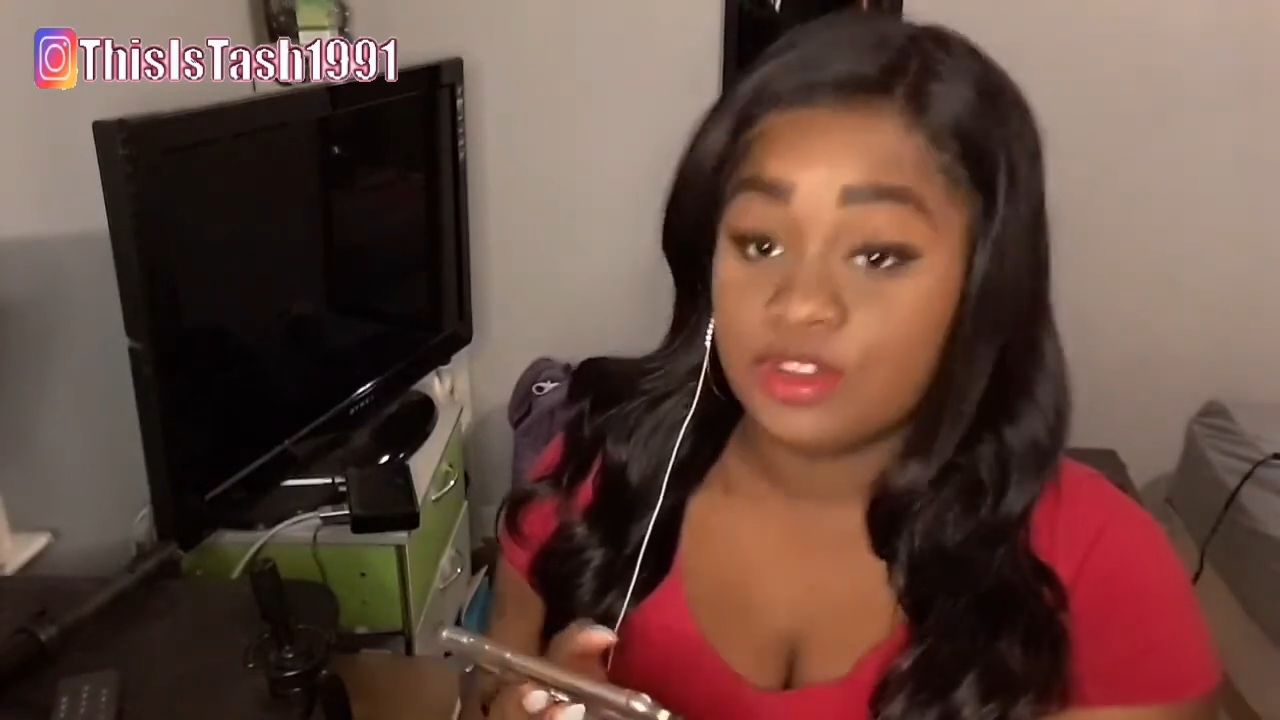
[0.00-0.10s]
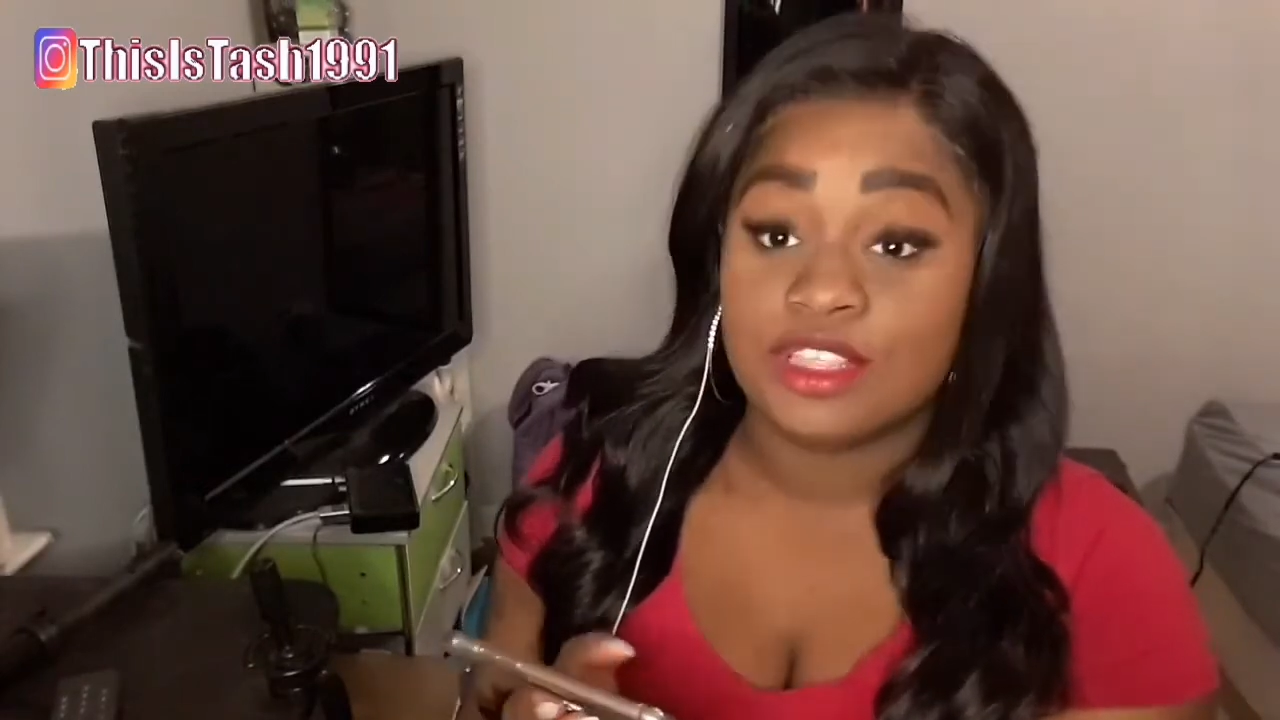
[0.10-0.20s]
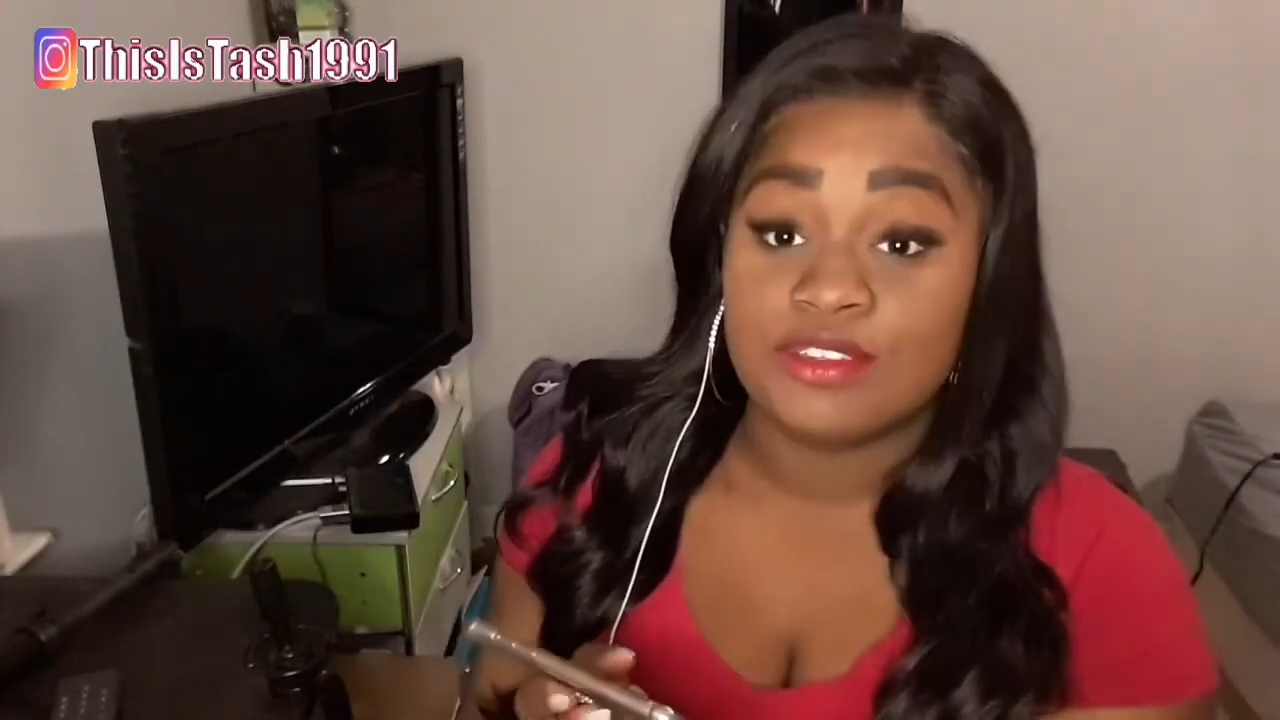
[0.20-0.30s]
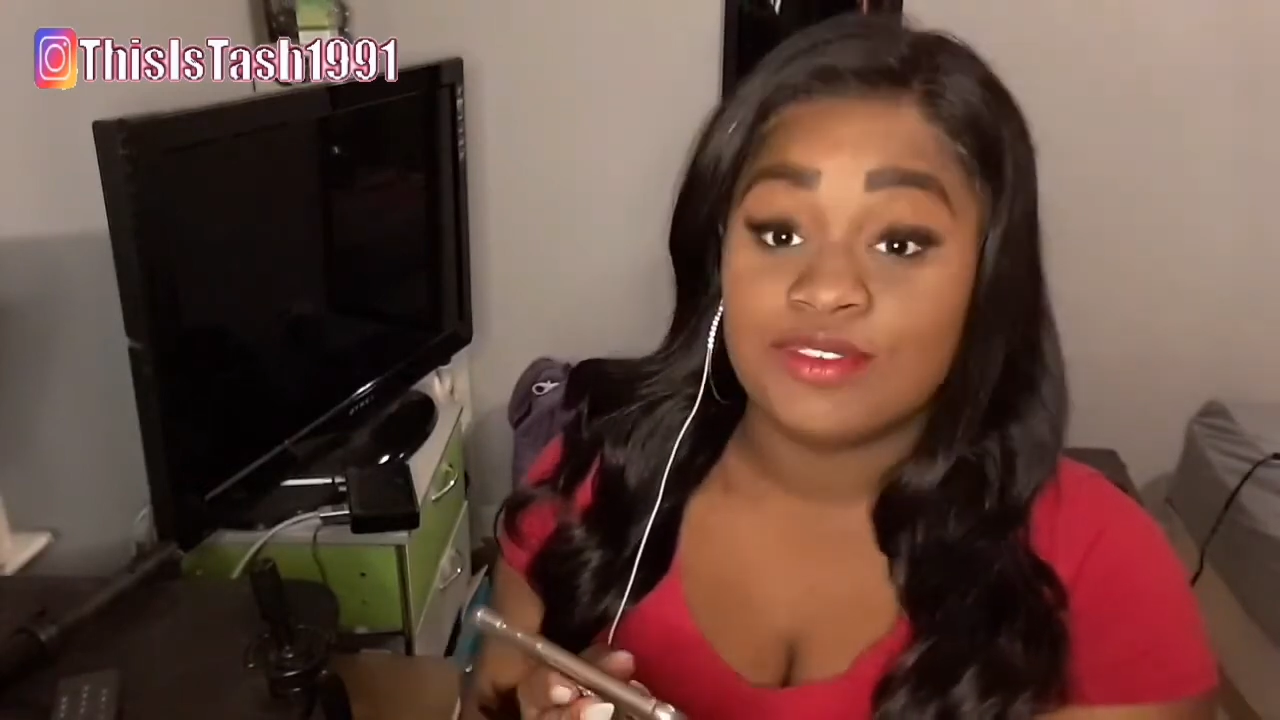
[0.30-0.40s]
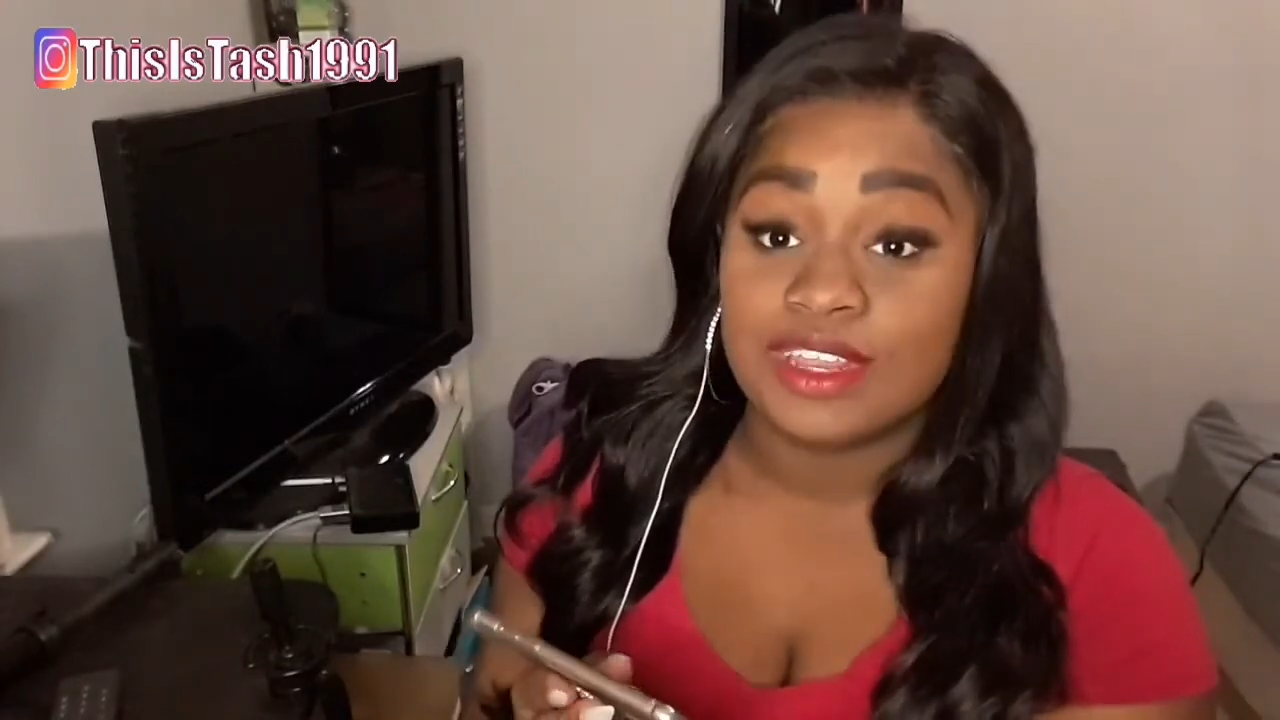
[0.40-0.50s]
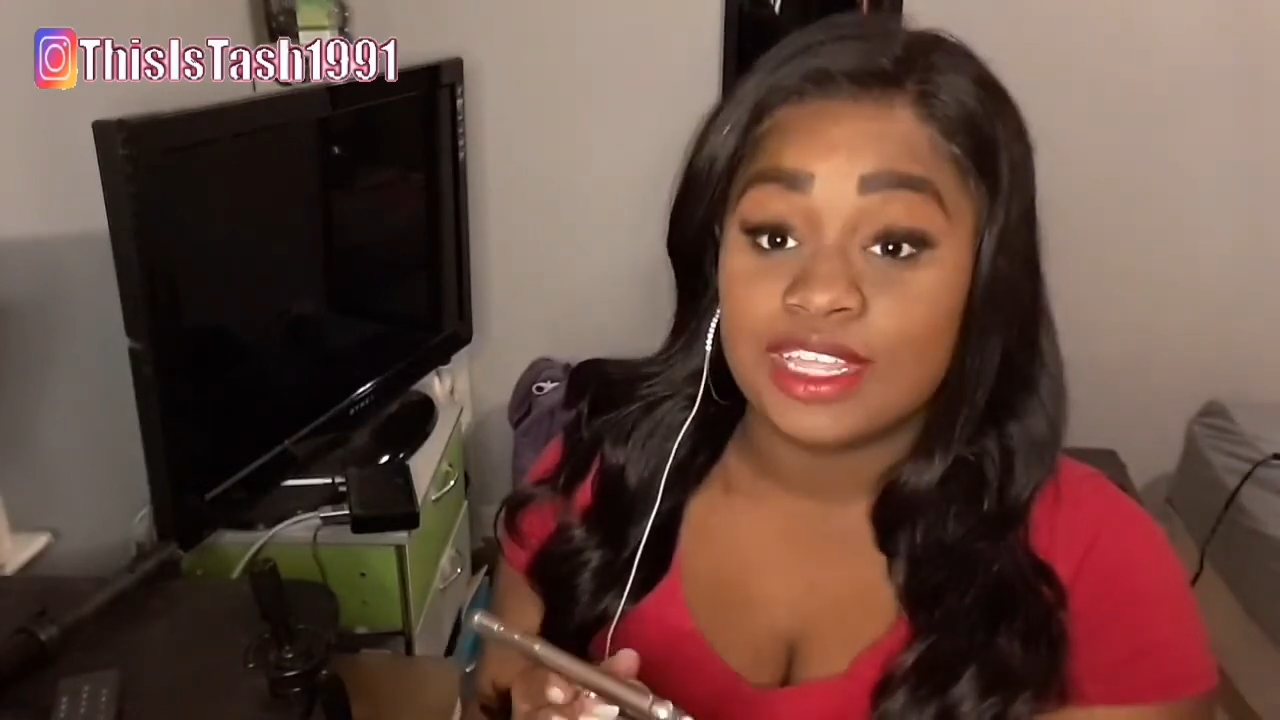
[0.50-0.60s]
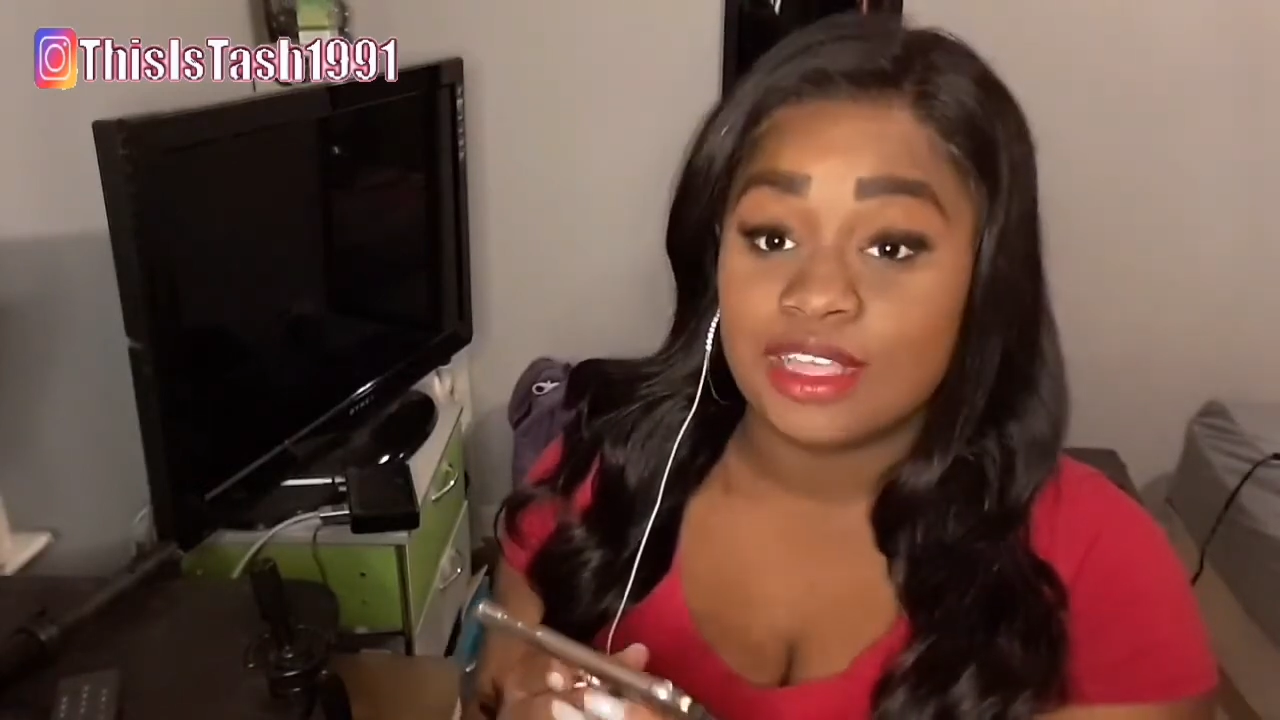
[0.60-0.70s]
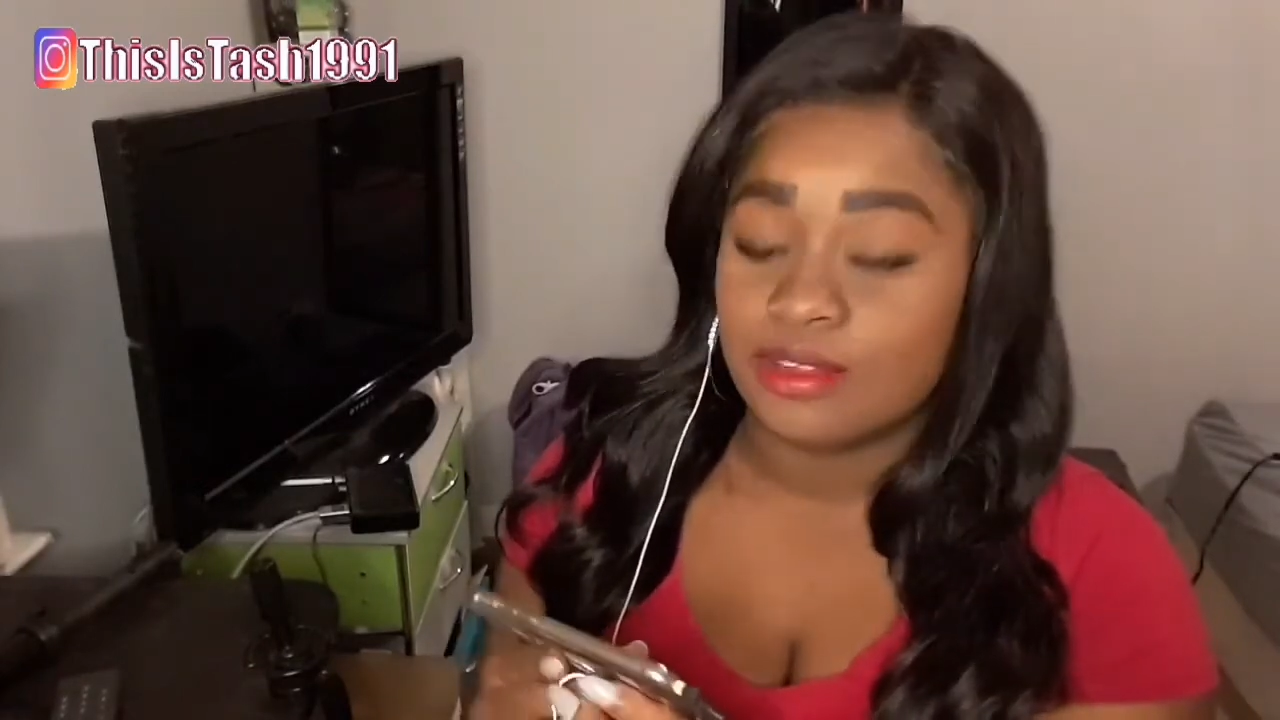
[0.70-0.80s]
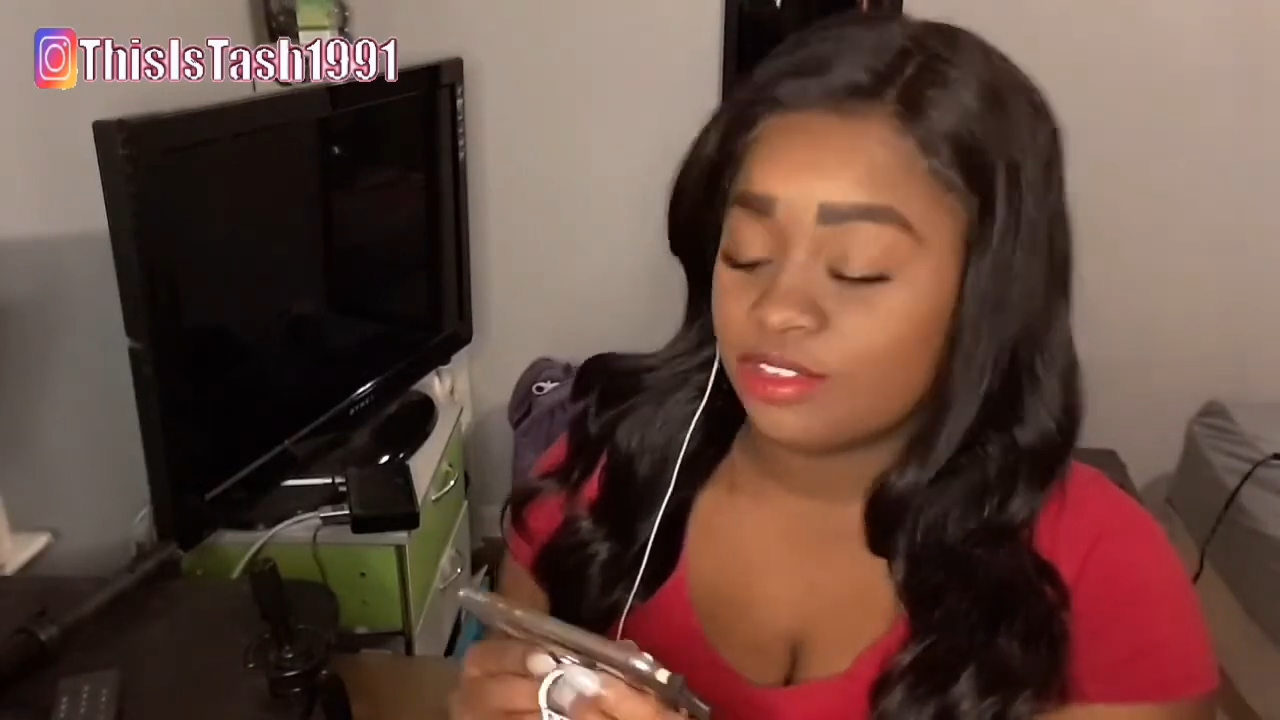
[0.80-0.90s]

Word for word: this video,